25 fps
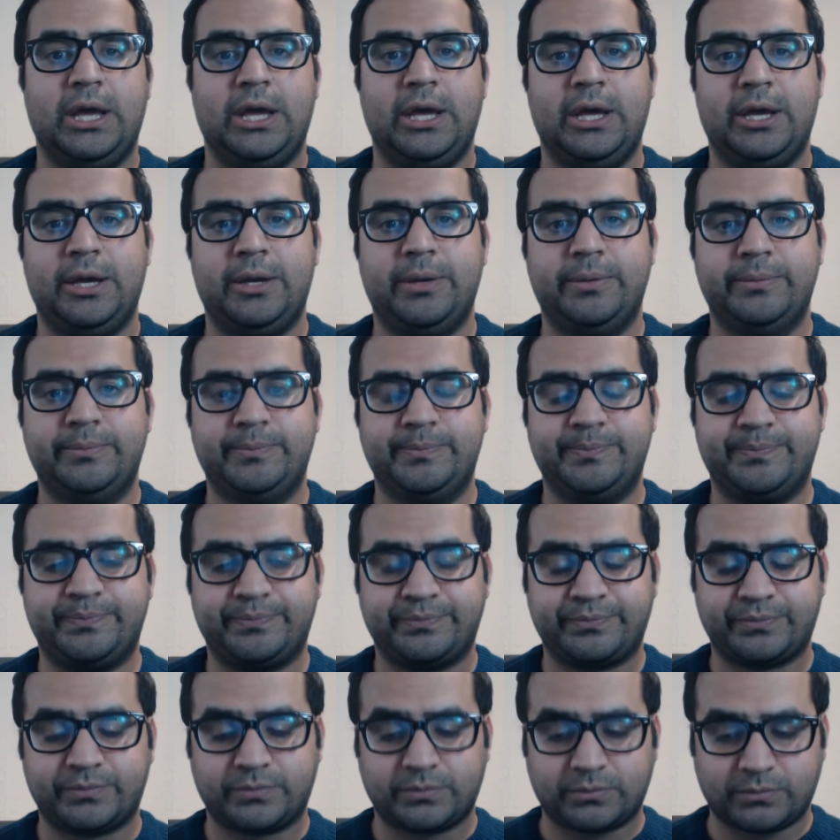
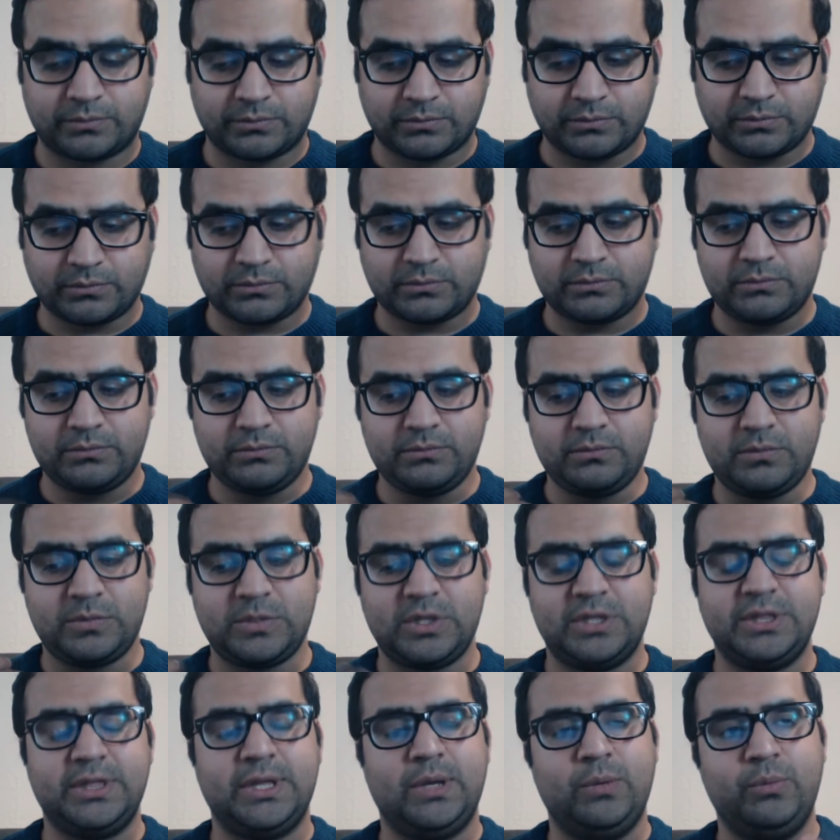And
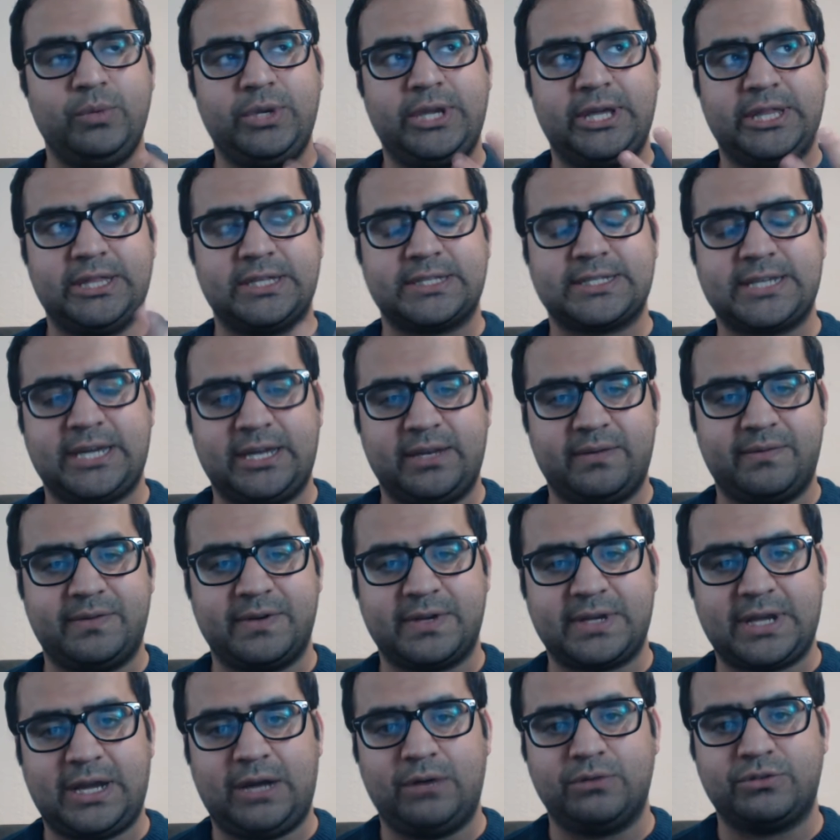then we get this kind
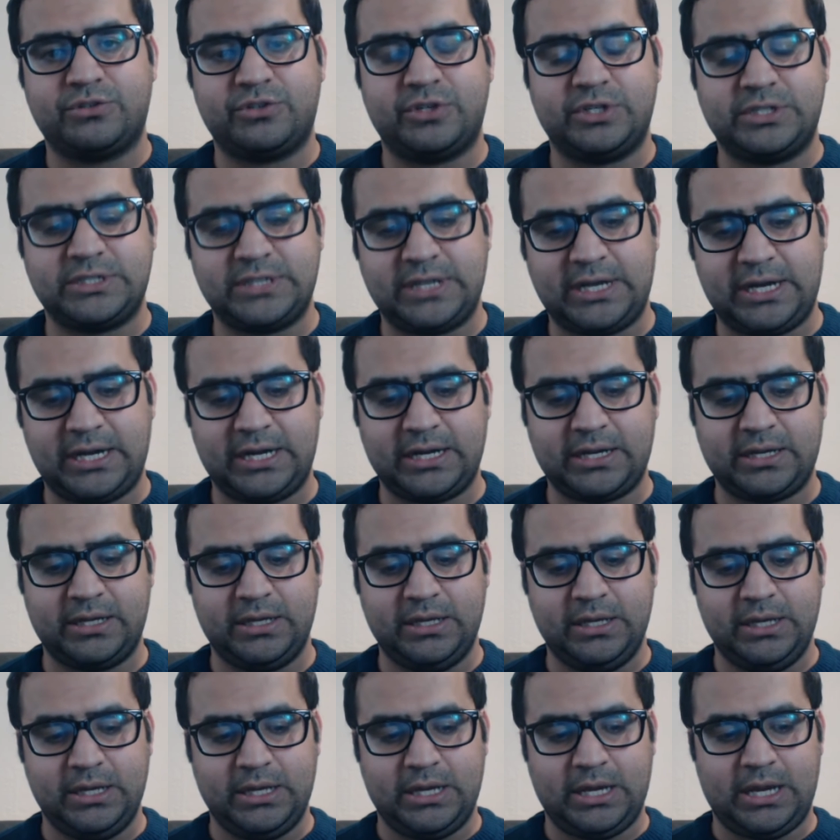of a
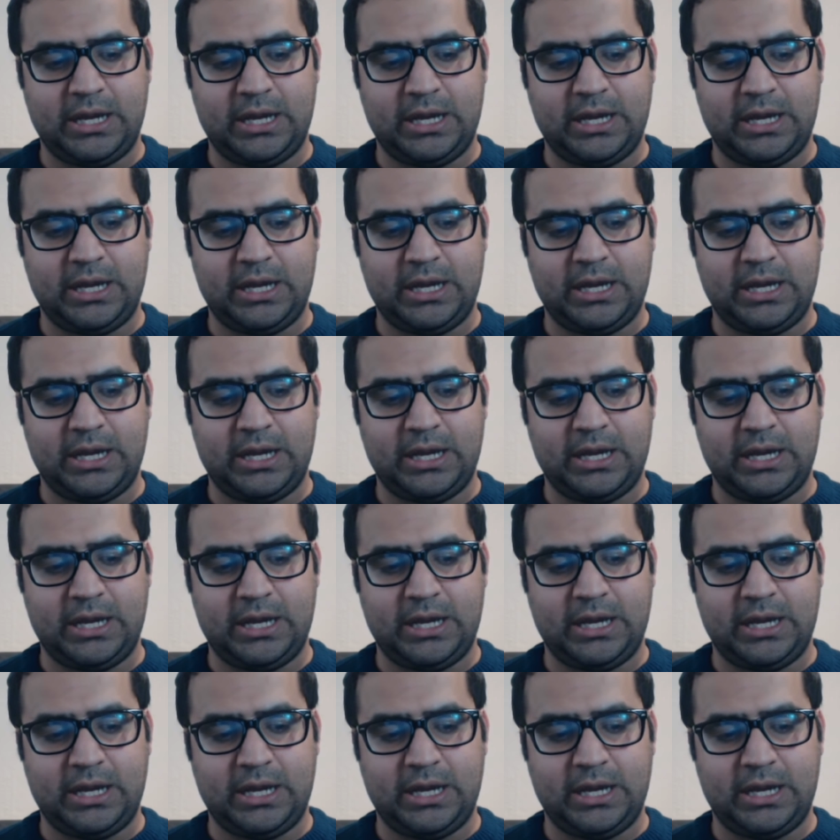counter-attack,